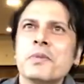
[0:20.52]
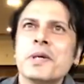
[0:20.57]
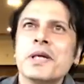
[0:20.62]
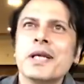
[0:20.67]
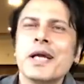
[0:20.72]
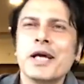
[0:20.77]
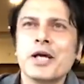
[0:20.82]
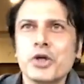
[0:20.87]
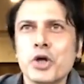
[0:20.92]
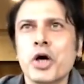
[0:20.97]

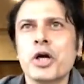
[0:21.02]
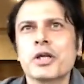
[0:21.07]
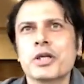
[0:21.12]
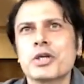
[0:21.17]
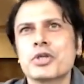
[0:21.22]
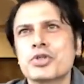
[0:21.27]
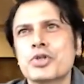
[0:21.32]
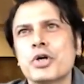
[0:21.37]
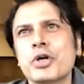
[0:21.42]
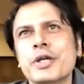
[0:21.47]
when I got
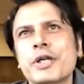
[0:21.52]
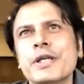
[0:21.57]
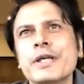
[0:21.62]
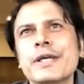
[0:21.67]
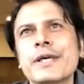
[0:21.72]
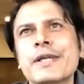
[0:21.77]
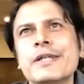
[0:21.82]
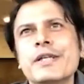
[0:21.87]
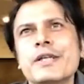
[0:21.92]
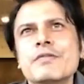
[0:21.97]

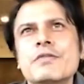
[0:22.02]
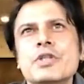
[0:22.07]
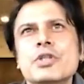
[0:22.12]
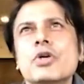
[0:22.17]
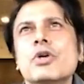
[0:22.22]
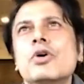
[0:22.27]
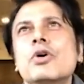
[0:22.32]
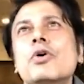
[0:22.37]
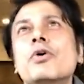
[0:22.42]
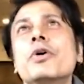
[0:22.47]
Kasauti and there was
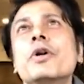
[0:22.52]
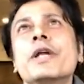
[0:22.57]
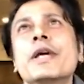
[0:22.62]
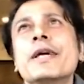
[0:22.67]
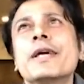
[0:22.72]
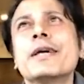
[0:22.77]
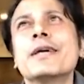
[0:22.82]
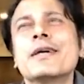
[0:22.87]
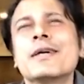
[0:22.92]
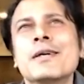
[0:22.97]
a
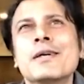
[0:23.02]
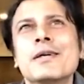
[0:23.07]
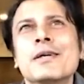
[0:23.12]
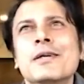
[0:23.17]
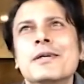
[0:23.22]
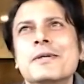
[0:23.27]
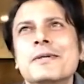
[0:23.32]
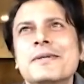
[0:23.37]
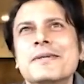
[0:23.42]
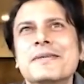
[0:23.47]
hoarding
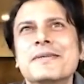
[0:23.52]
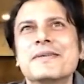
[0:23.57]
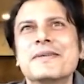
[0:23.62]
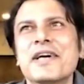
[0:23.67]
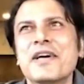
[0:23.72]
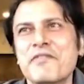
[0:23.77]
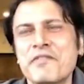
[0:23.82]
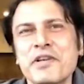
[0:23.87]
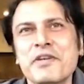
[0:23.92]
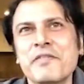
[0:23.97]

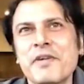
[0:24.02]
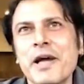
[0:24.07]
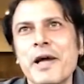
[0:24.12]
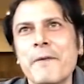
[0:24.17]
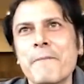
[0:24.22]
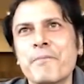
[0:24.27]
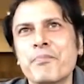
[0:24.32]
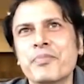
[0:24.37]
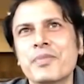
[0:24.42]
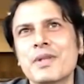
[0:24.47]

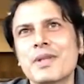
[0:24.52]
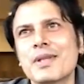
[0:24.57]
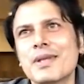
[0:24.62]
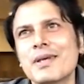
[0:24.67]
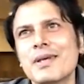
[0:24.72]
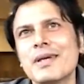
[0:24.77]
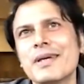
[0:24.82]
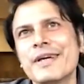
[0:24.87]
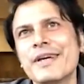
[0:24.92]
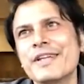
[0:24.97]
everywhere,
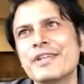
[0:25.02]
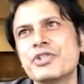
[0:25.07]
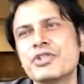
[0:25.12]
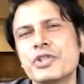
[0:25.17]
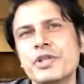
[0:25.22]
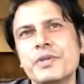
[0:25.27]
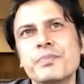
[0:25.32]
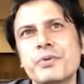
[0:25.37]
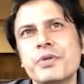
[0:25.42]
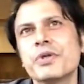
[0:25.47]
and
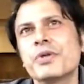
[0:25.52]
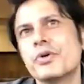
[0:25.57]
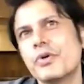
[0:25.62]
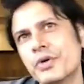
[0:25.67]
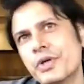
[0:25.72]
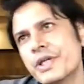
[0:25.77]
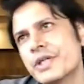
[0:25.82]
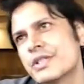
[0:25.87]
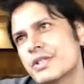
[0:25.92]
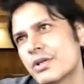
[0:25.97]
she had put
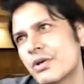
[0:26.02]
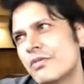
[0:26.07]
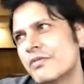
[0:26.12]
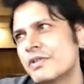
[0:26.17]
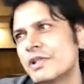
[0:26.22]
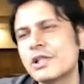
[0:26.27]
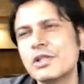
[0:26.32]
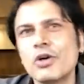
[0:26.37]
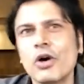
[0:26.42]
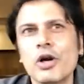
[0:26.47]
hoardings
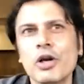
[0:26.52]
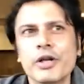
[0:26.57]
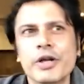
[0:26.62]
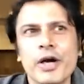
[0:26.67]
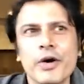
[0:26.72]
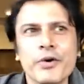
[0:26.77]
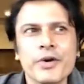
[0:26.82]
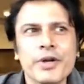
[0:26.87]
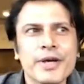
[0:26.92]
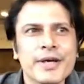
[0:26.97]
obviously all
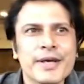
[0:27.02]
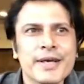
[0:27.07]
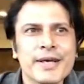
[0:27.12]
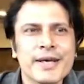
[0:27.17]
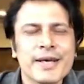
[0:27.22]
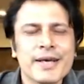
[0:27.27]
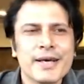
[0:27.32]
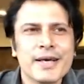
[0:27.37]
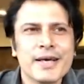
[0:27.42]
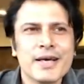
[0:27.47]
around,
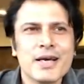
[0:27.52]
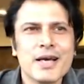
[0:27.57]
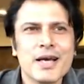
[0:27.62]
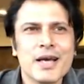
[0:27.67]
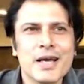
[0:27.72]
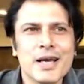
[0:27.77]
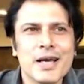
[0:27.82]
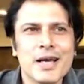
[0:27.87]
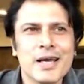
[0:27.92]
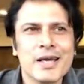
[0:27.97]

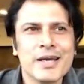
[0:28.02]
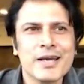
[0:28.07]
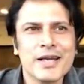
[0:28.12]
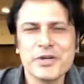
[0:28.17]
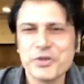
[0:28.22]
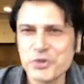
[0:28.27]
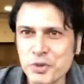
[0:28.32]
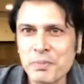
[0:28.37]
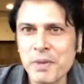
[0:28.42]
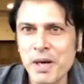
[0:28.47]
and
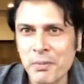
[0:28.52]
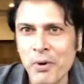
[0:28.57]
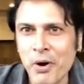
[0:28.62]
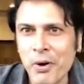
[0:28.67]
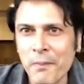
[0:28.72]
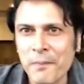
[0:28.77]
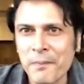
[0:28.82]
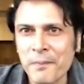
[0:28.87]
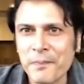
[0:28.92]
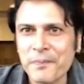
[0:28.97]
I took my
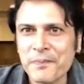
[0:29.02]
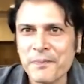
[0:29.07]
mom.